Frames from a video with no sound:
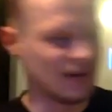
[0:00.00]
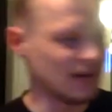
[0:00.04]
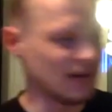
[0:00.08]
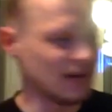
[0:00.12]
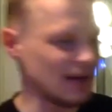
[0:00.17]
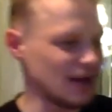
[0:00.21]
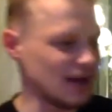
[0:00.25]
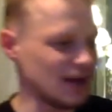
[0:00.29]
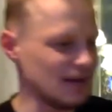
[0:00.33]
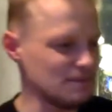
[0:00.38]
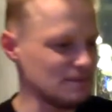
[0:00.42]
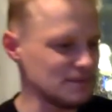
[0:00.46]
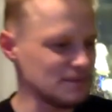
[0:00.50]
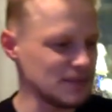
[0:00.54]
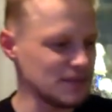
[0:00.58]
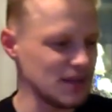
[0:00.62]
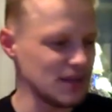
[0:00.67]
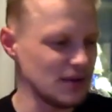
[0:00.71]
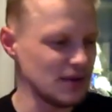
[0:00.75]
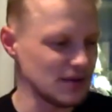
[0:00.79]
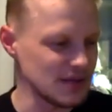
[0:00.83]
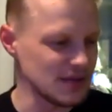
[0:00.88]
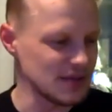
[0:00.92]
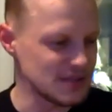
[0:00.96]
um,
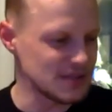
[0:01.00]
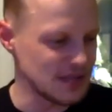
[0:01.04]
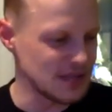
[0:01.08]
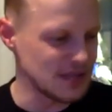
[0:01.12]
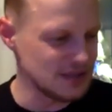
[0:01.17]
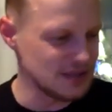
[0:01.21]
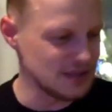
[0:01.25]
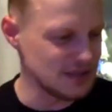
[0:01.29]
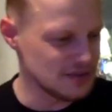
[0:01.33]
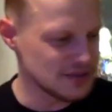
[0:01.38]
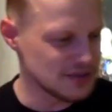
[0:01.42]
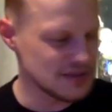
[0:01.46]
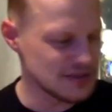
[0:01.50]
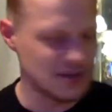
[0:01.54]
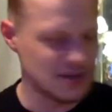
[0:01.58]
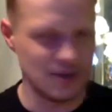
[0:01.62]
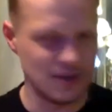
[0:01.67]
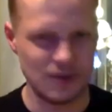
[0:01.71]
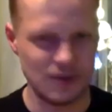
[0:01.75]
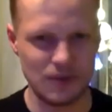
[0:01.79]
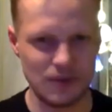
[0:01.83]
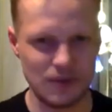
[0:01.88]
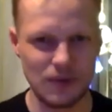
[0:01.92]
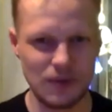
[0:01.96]
you know, continues
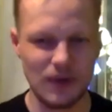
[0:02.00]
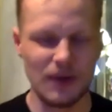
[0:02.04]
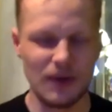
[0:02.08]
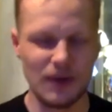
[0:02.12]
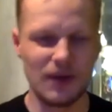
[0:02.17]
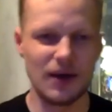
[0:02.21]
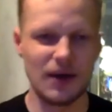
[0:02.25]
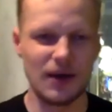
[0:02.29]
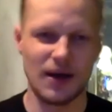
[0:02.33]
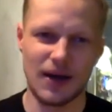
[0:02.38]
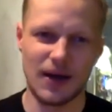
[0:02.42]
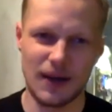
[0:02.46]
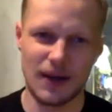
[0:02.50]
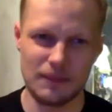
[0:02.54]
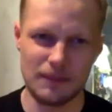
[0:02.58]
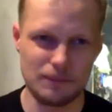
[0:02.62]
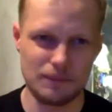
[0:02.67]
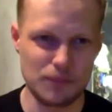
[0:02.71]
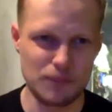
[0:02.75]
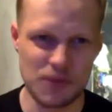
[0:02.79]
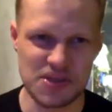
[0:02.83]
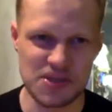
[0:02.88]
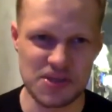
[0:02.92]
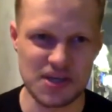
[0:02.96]
to
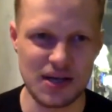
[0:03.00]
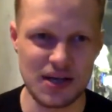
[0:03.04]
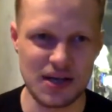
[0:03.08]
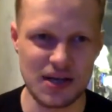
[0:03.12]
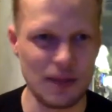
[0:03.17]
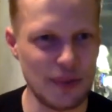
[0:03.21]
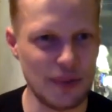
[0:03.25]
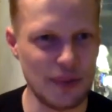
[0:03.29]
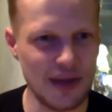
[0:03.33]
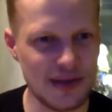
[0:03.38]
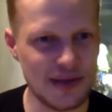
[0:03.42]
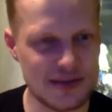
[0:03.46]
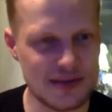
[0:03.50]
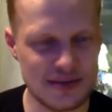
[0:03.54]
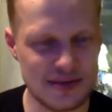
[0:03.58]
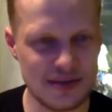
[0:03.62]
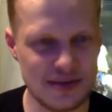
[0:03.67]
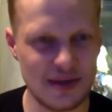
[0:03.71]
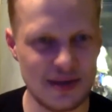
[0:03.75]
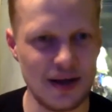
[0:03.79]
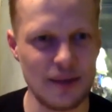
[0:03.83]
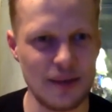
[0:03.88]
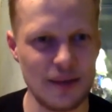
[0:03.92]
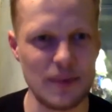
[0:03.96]
Um, proceed apace.
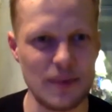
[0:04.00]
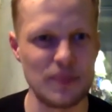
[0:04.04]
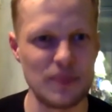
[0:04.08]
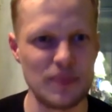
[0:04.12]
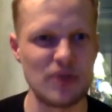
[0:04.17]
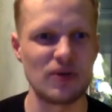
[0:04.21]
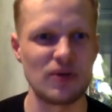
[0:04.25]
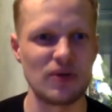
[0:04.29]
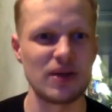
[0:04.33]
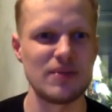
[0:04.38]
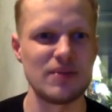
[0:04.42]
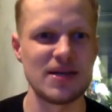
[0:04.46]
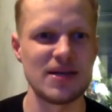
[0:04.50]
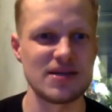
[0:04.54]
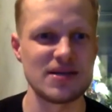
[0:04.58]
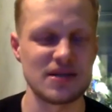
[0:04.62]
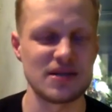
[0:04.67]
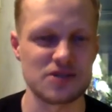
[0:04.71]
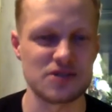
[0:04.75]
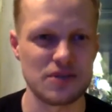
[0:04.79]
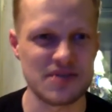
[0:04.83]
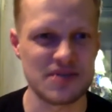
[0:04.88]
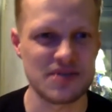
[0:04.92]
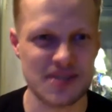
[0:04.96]
Um, it'd be really amazing.
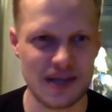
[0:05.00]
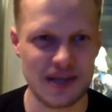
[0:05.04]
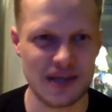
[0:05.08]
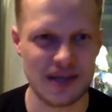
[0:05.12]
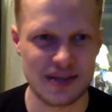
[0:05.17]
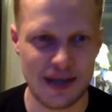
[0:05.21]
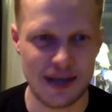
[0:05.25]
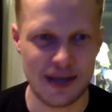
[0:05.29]
It should be said